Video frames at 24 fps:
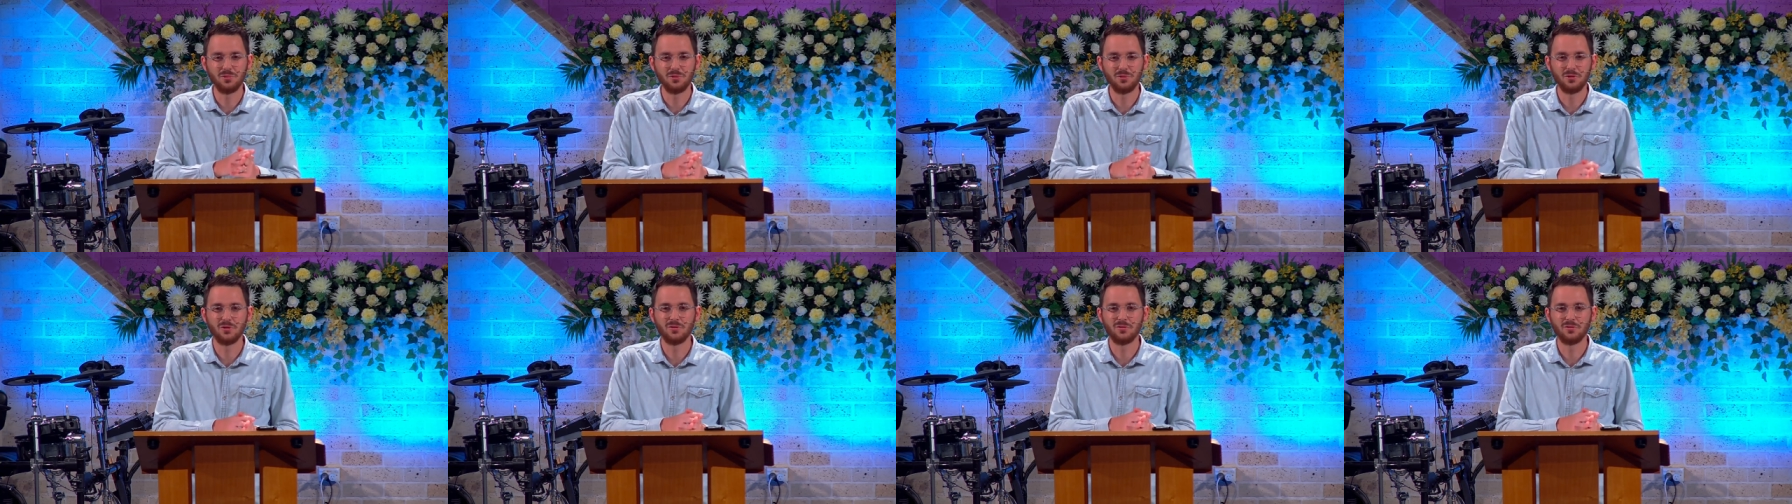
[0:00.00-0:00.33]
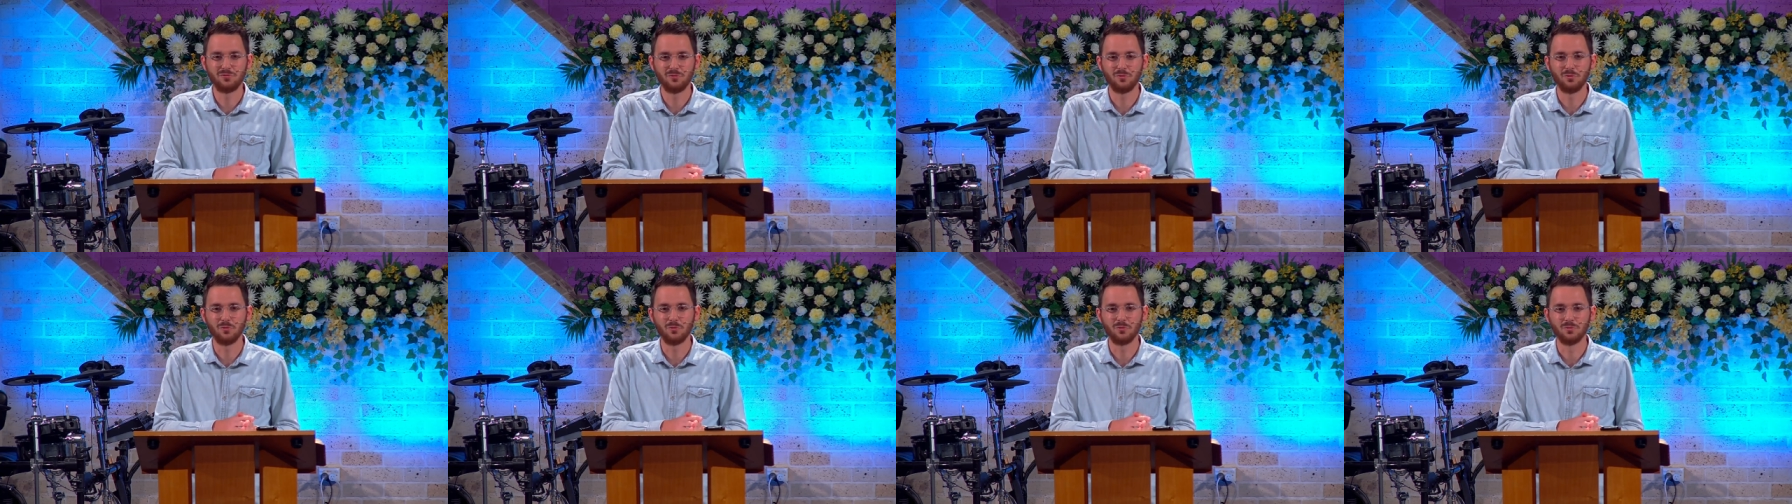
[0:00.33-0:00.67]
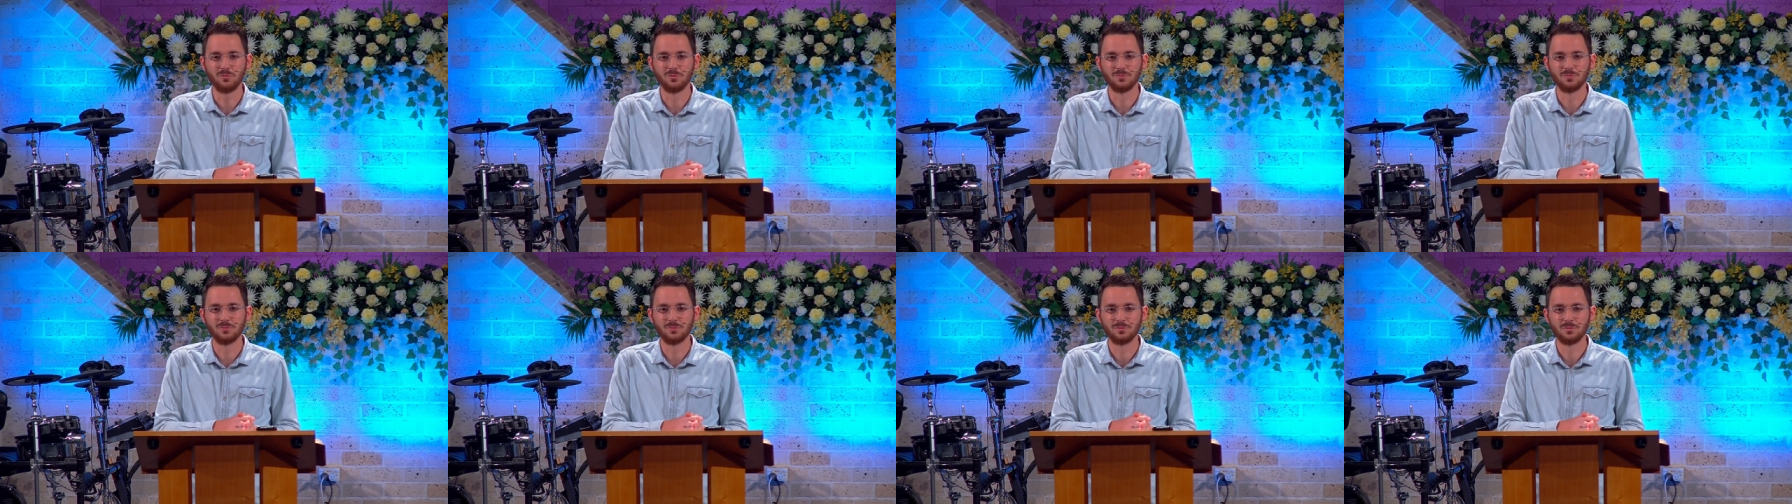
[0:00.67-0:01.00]
beautiful,
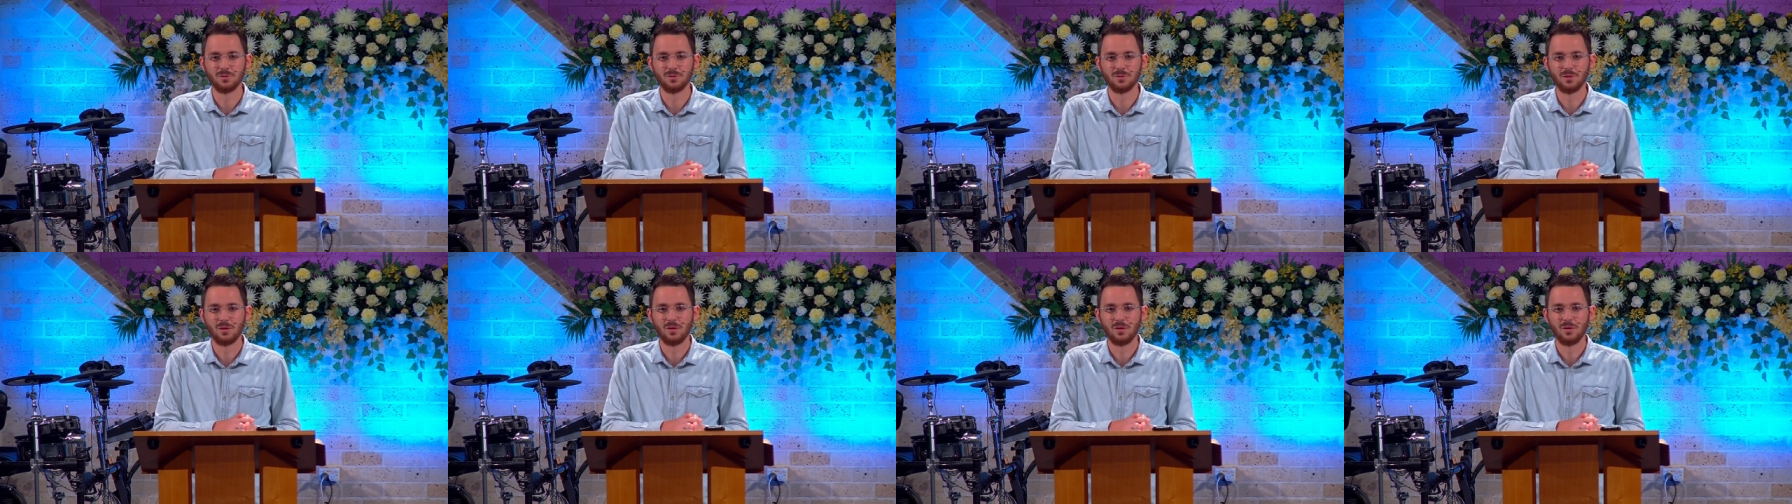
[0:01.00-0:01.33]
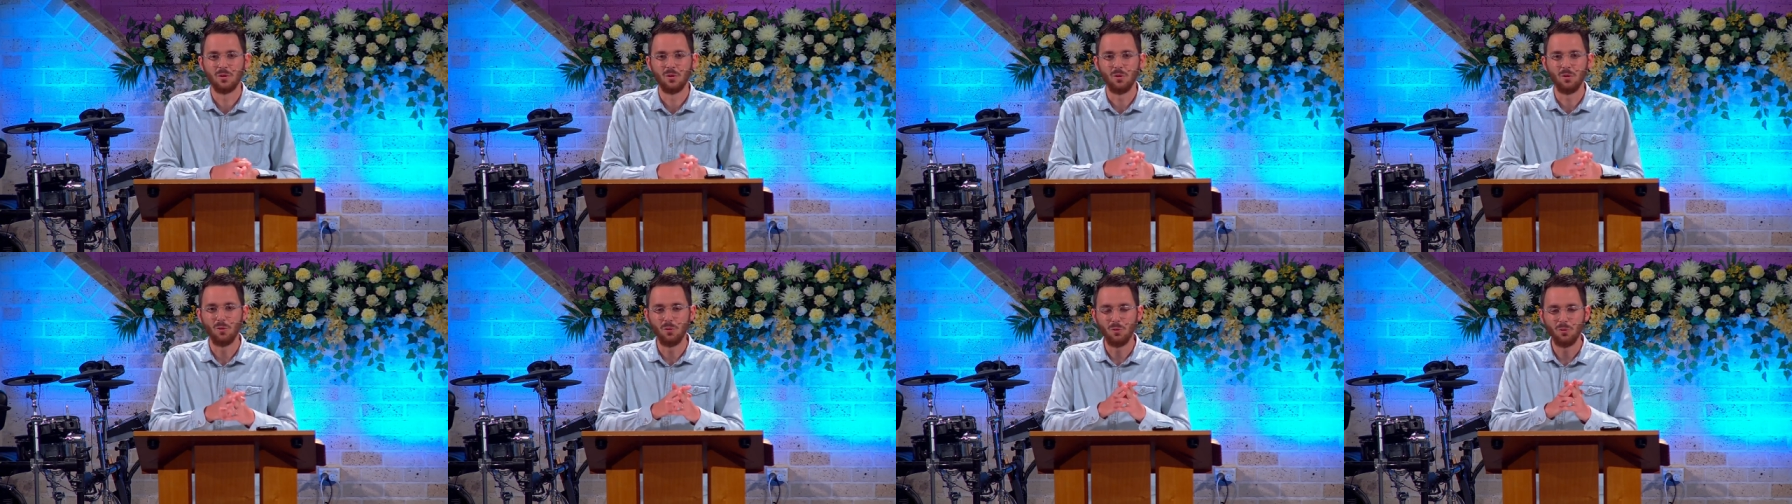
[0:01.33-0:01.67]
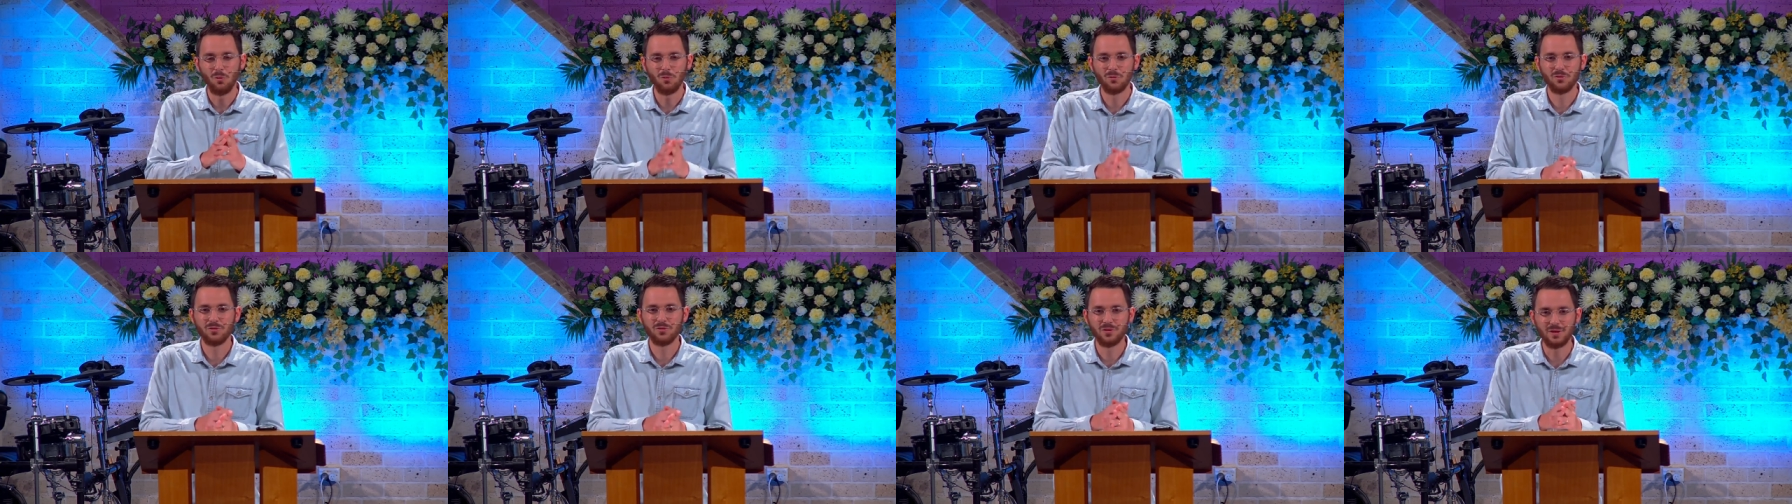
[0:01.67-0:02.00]

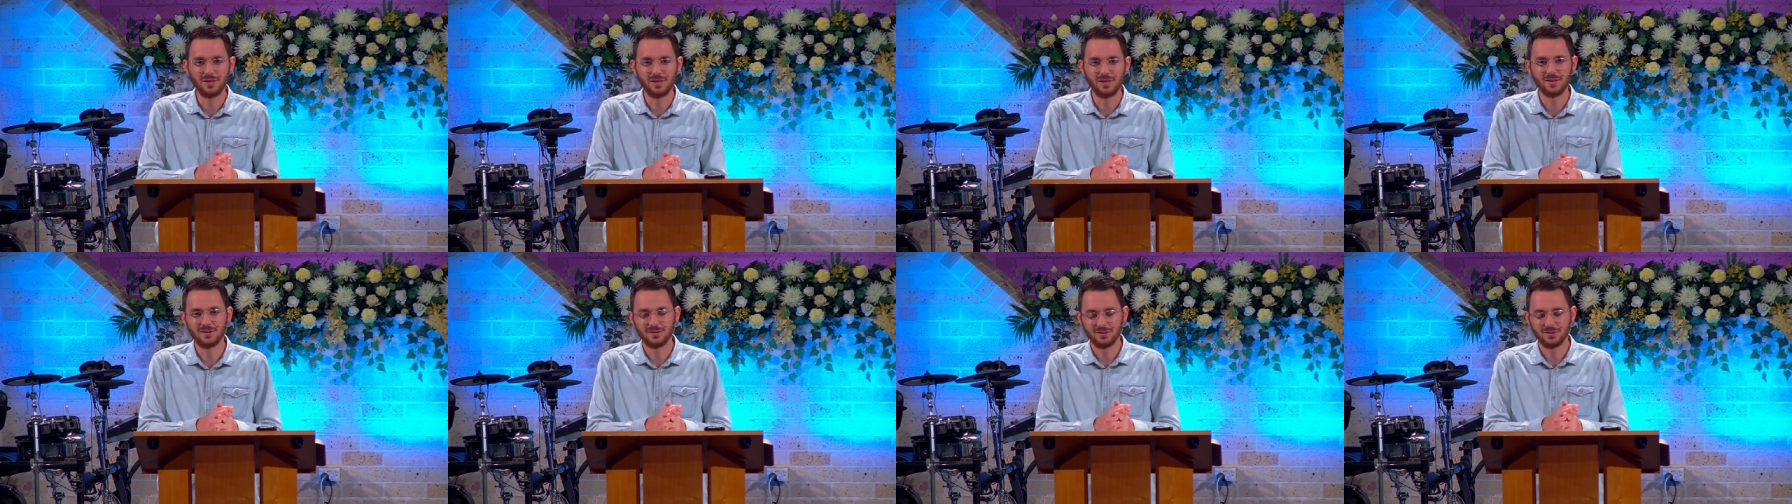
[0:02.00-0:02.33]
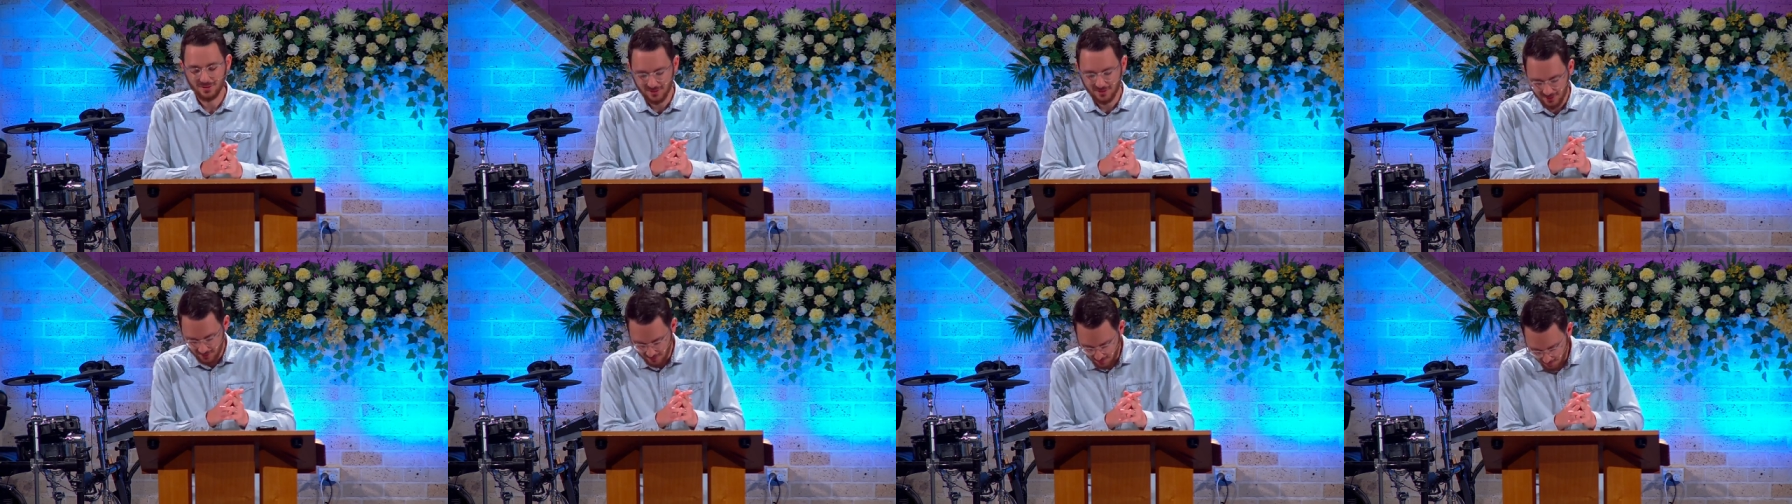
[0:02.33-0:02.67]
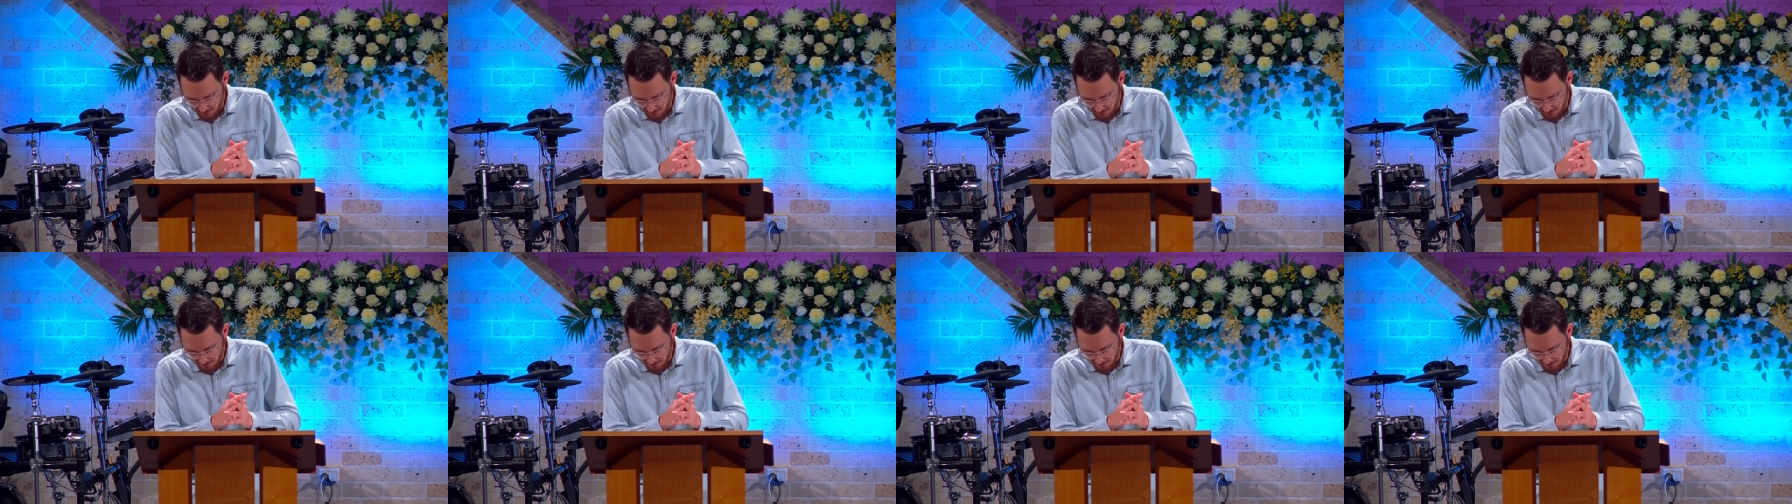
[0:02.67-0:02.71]
all things